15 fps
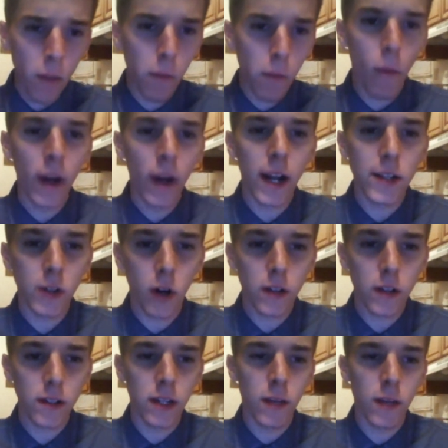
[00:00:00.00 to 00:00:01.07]
But when I
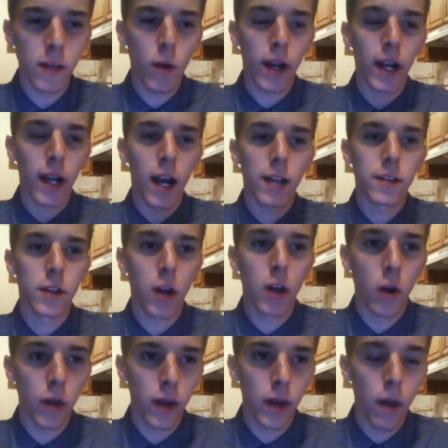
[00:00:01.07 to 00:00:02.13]
talked to him, when I got to
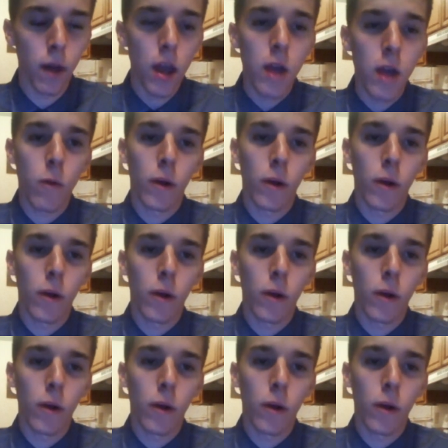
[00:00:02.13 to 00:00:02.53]
know him,